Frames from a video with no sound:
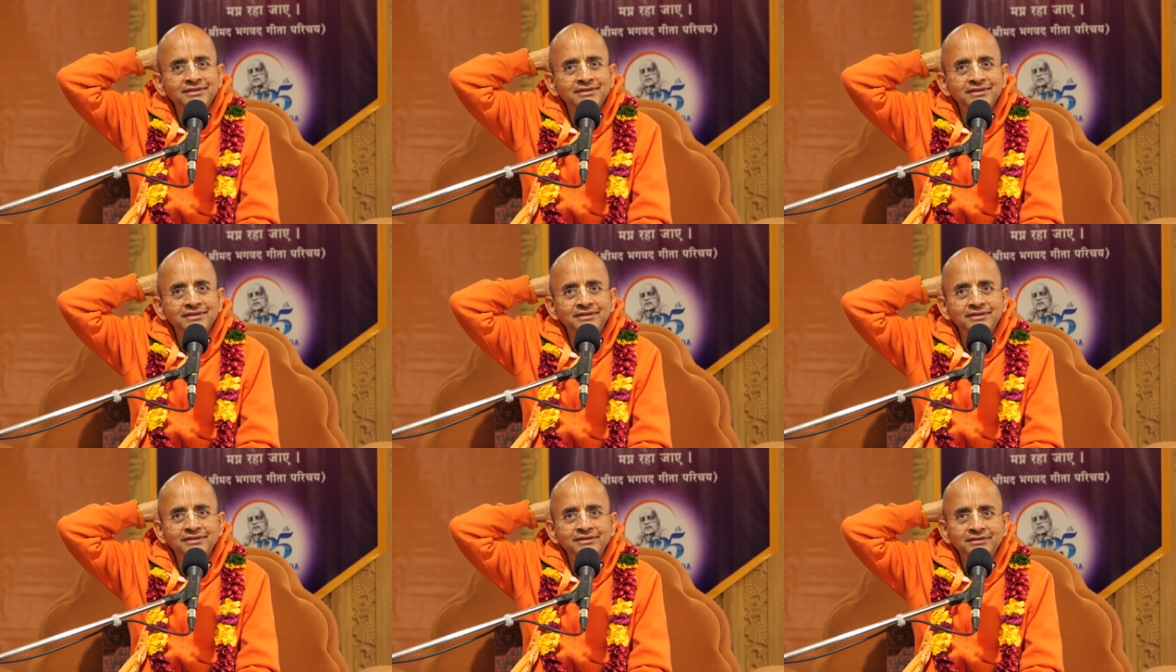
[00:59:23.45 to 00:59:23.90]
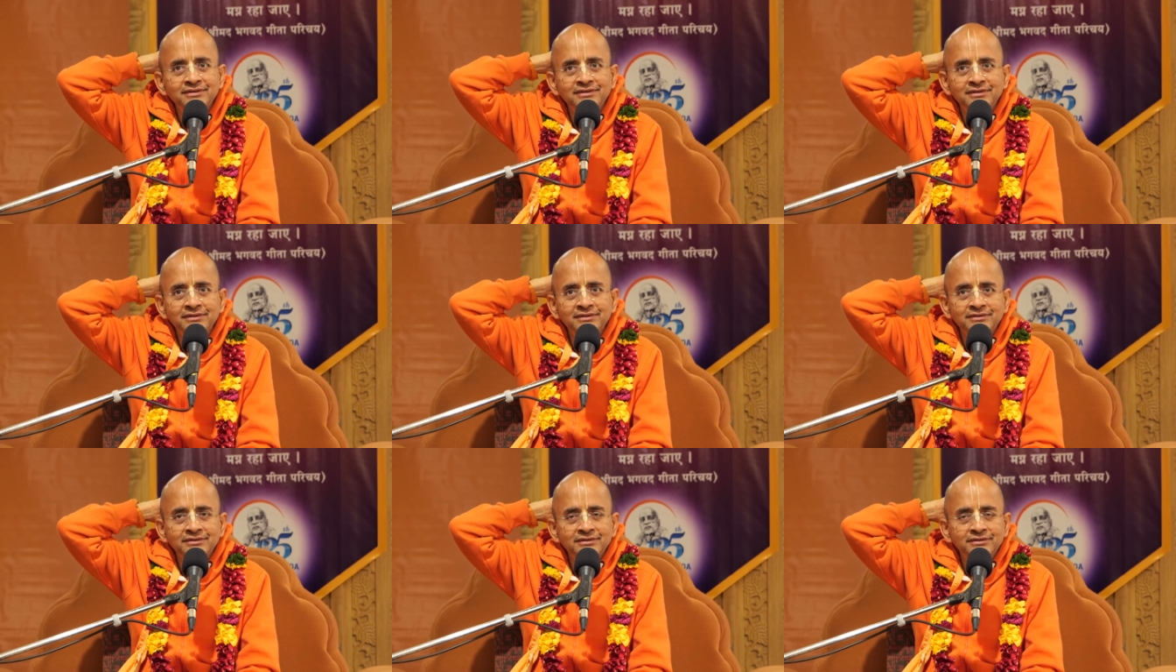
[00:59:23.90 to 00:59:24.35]

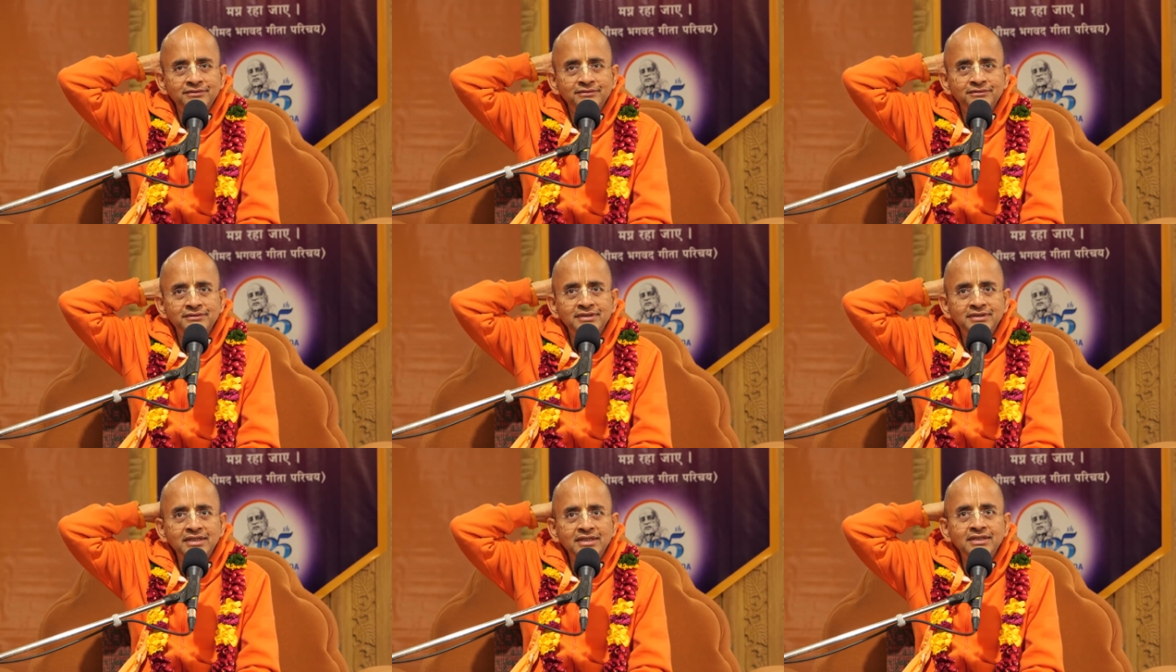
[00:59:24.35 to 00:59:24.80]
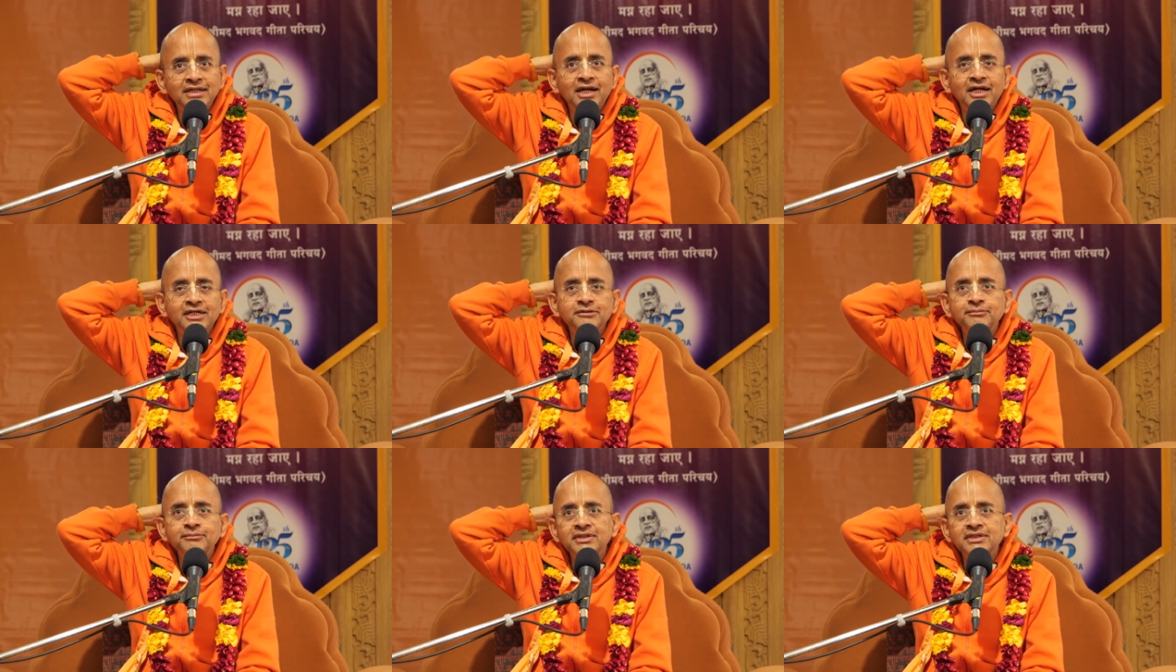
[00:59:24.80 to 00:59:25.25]
You say that
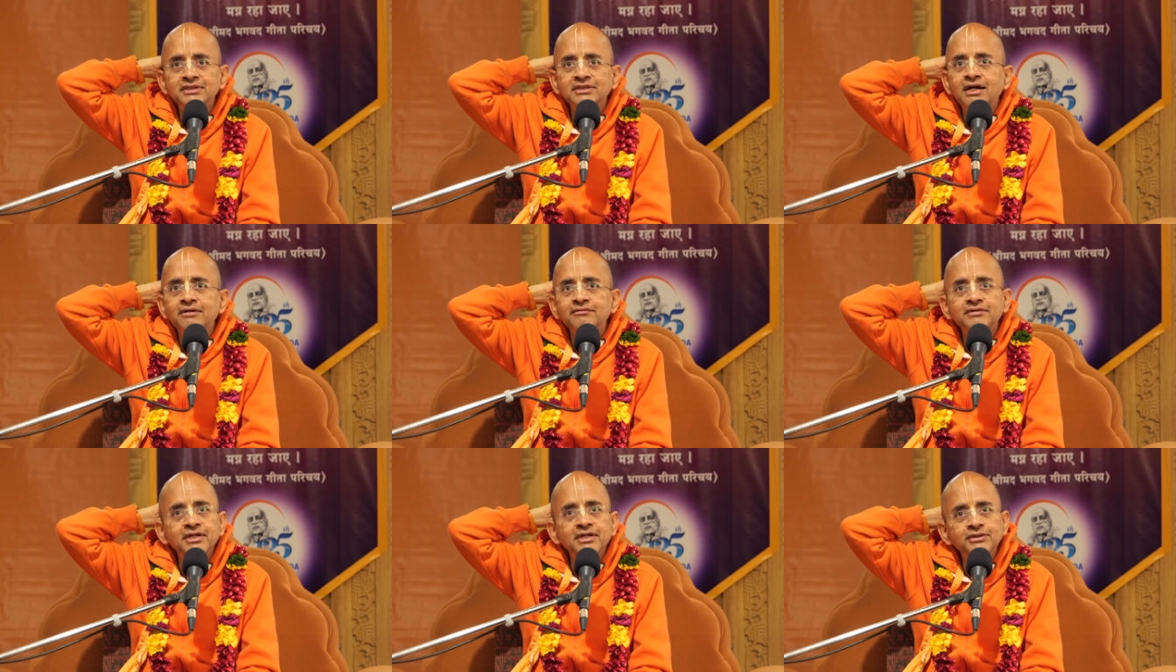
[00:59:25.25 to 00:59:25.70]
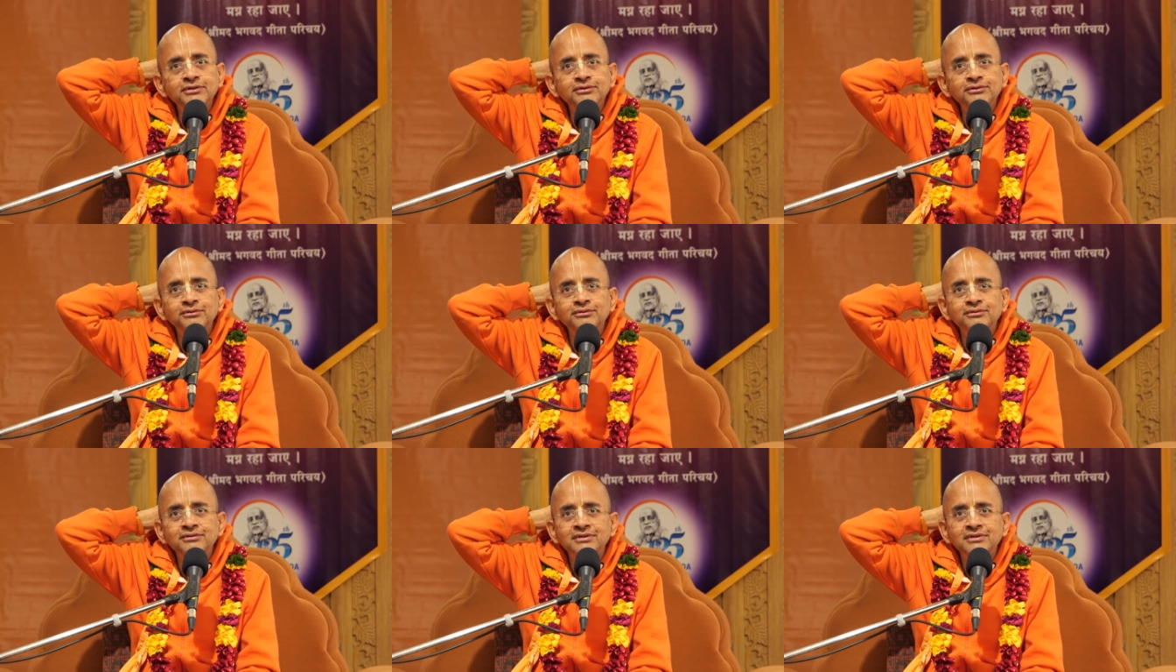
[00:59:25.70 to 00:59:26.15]
Lakshmi is after
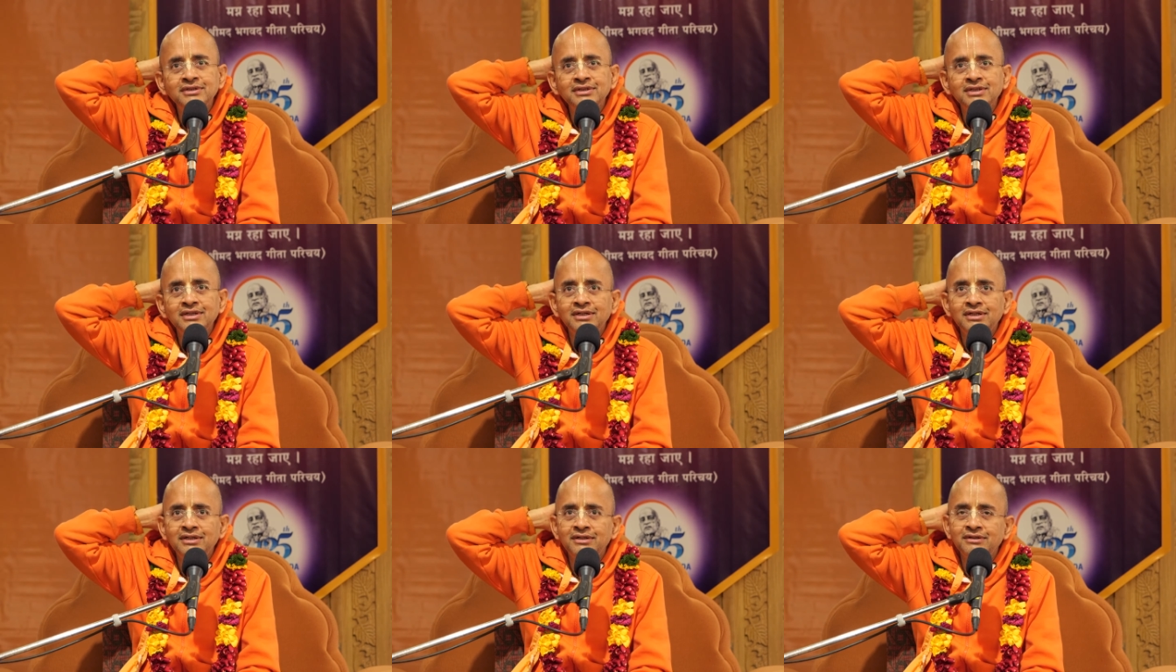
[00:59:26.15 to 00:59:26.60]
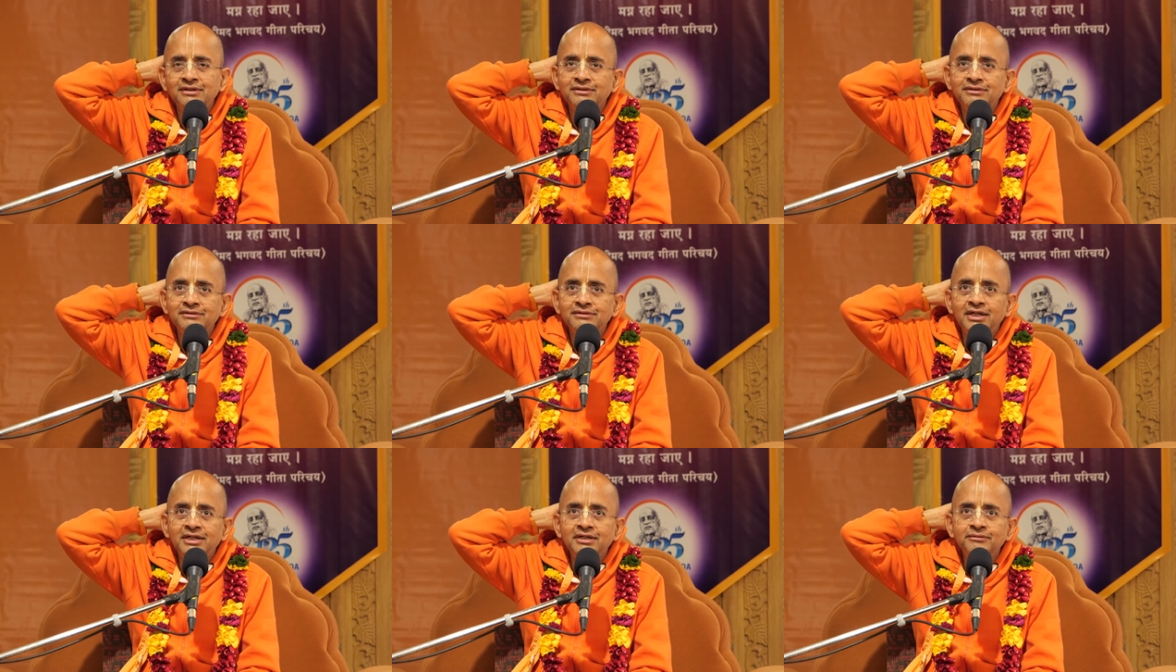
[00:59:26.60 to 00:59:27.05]
you,
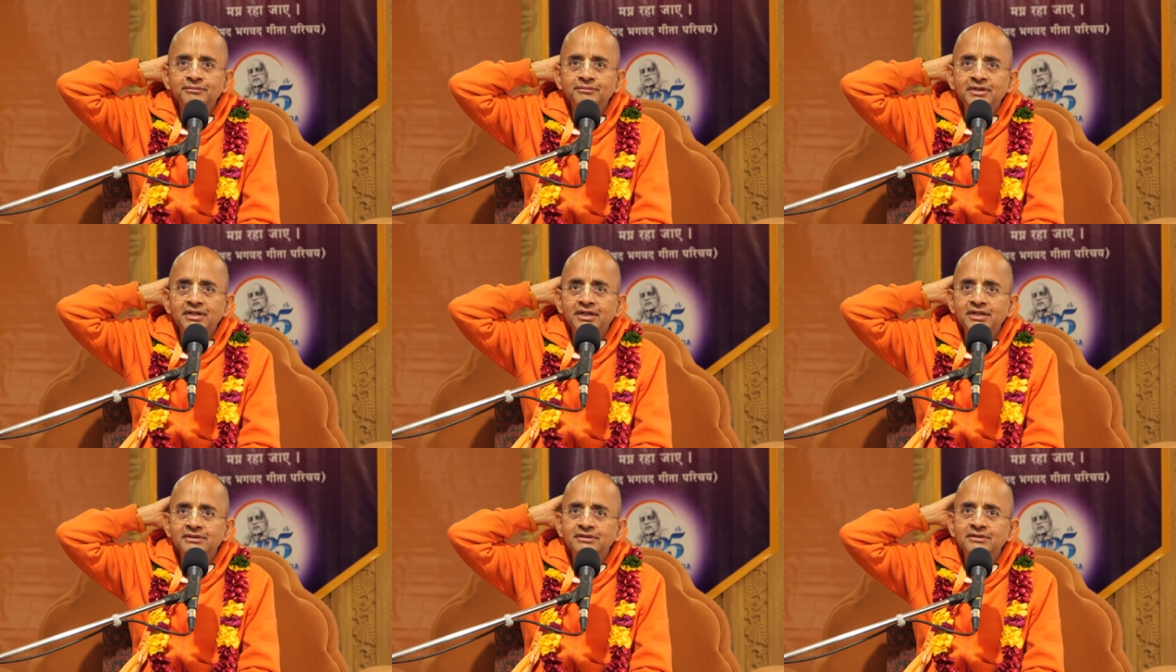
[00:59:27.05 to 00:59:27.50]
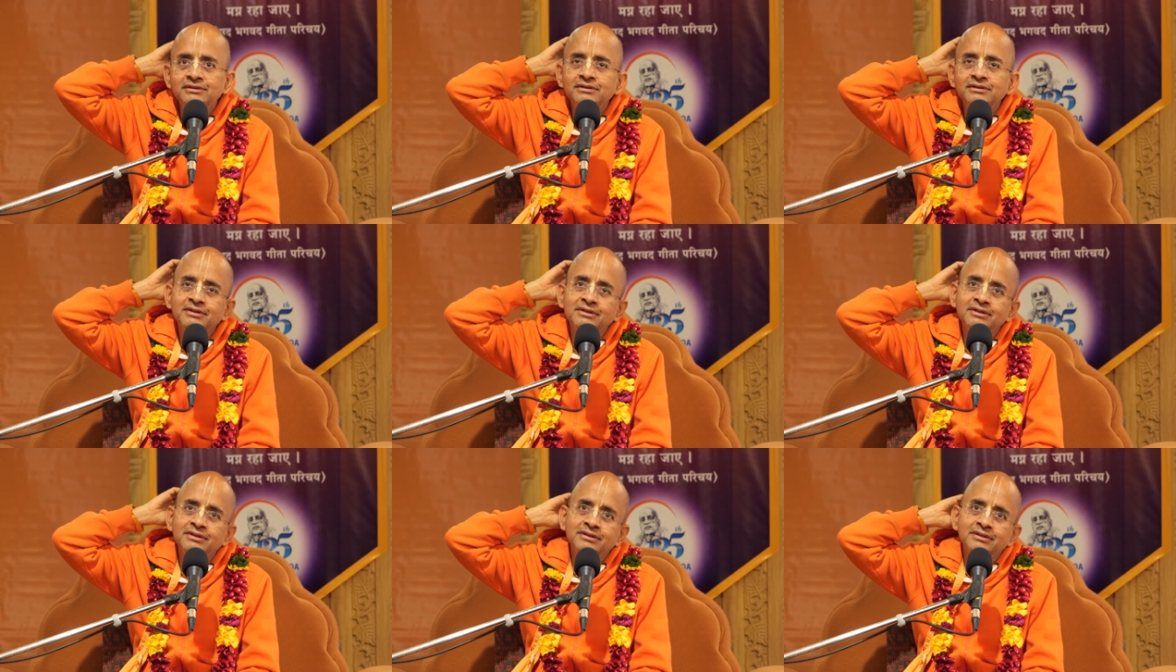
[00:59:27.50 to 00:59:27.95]
that is
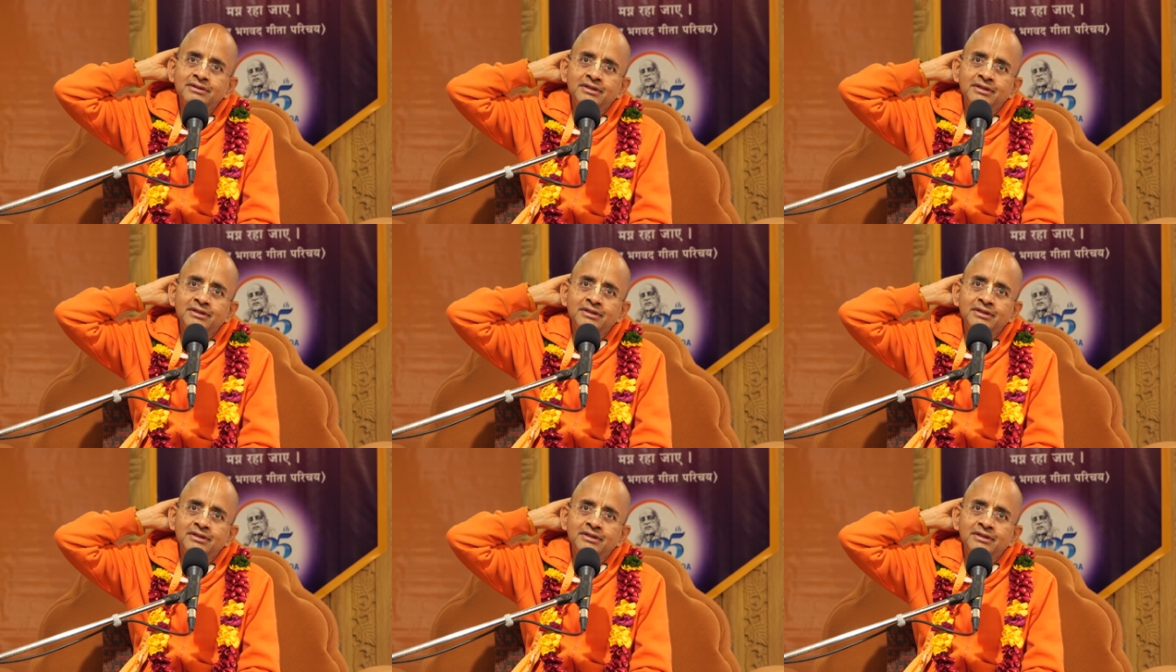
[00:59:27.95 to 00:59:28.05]
because